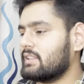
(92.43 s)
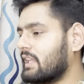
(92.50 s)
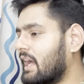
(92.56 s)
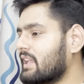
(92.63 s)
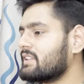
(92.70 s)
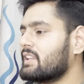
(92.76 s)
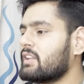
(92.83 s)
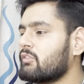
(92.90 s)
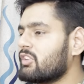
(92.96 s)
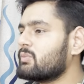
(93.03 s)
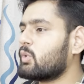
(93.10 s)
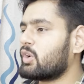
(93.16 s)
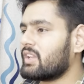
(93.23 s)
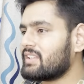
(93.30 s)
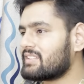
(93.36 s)
Large language
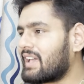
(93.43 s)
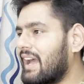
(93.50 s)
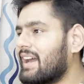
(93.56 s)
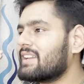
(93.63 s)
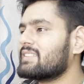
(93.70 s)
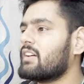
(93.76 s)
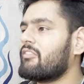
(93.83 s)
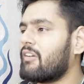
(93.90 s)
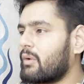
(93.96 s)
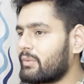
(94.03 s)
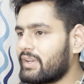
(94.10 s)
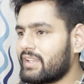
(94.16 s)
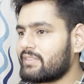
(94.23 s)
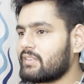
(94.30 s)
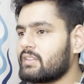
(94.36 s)
models are the
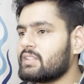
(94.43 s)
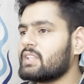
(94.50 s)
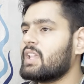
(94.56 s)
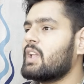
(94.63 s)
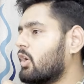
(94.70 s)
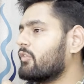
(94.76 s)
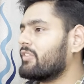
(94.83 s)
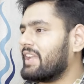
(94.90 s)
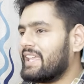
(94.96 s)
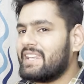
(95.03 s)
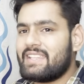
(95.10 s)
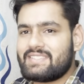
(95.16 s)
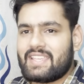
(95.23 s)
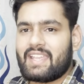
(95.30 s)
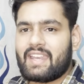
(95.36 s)
foundations of
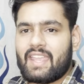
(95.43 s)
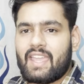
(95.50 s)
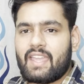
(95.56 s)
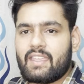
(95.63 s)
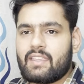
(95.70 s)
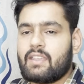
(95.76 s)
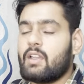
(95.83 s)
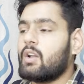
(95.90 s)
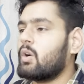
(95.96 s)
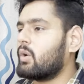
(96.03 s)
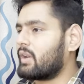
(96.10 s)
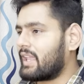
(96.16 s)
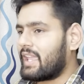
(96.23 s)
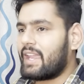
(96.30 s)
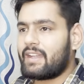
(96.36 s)
any Gen AI
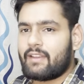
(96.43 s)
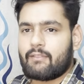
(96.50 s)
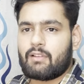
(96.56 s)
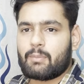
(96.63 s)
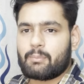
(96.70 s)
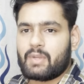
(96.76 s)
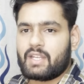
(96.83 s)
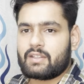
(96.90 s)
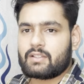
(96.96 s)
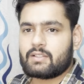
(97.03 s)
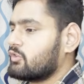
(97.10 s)
or AI development.